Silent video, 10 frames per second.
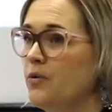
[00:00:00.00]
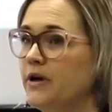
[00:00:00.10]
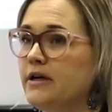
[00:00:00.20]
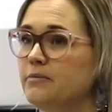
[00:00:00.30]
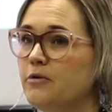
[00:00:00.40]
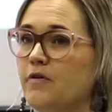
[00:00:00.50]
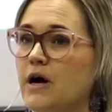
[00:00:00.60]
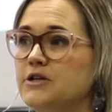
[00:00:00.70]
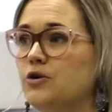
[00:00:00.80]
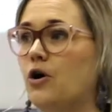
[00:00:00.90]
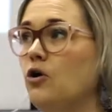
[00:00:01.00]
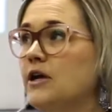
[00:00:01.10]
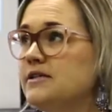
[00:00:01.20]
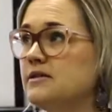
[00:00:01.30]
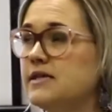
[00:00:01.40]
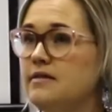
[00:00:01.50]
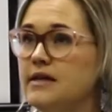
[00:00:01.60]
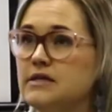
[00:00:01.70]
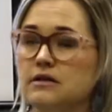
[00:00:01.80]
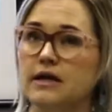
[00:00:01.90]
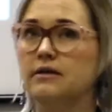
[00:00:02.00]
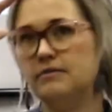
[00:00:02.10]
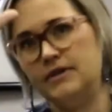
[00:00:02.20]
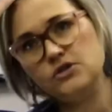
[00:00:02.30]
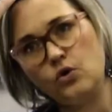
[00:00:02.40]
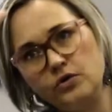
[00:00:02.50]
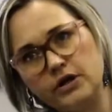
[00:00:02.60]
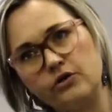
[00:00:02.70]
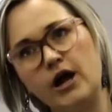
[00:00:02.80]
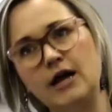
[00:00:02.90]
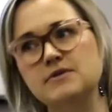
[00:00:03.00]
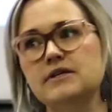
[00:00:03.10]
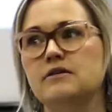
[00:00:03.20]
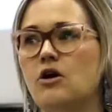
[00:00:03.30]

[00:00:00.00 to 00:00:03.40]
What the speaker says: one can provide you a whole list and say these are all the crimes that